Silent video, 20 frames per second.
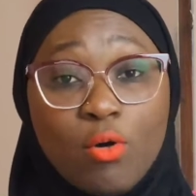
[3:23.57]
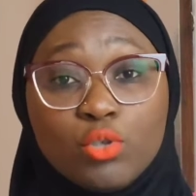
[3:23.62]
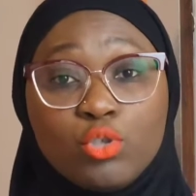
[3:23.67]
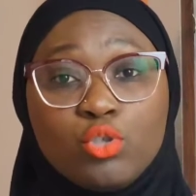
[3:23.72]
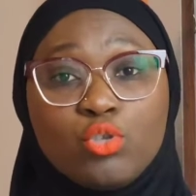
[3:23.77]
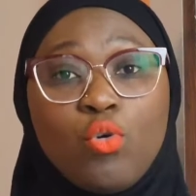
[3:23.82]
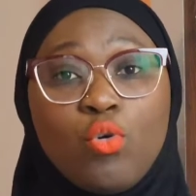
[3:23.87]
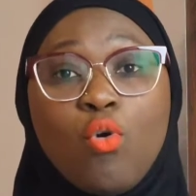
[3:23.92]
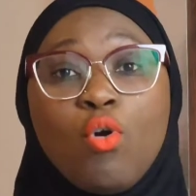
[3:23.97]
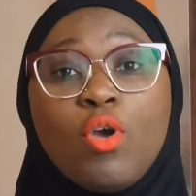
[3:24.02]
The
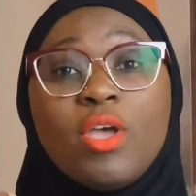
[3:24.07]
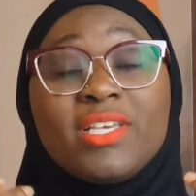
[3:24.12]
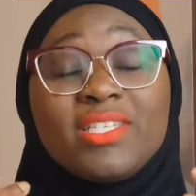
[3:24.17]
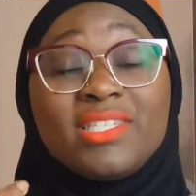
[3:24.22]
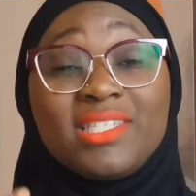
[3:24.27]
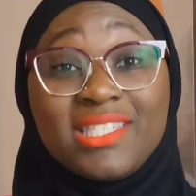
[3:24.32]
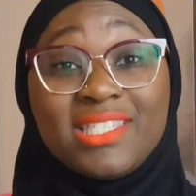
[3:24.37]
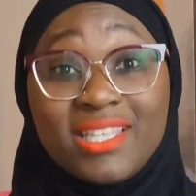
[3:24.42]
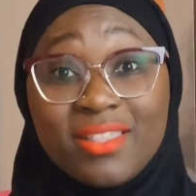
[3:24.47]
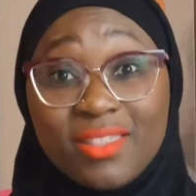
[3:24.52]
second
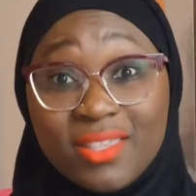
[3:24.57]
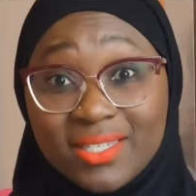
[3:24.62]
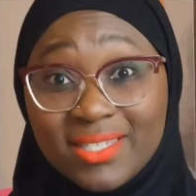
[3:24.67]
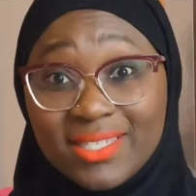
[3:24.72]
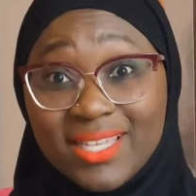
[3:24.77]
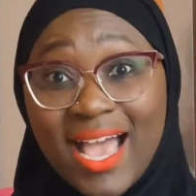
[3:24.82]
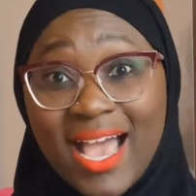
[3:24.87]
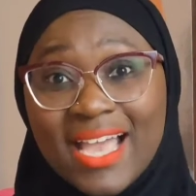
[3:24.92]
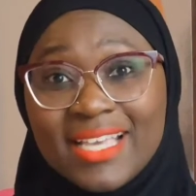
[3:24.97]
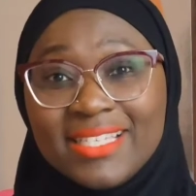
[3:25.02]
function
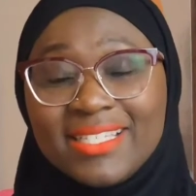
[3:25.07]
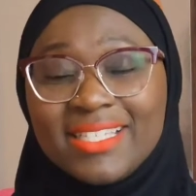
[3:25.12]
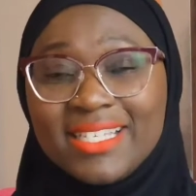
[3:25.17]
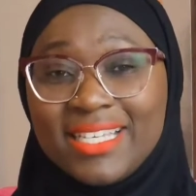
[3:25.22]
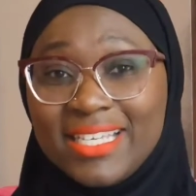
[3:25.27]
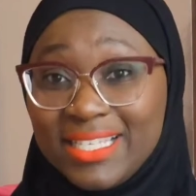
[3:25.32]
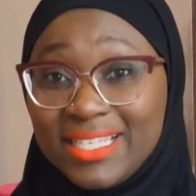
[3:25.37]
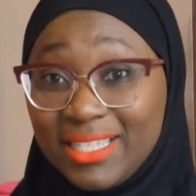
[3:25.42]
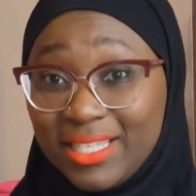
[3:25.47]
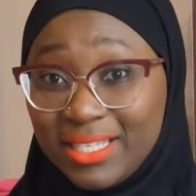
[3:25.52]
is
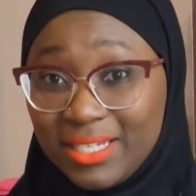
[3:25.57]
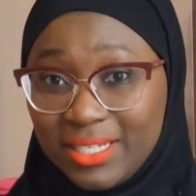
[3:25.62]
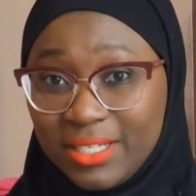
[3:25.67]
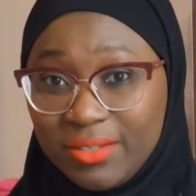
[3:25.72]
storage.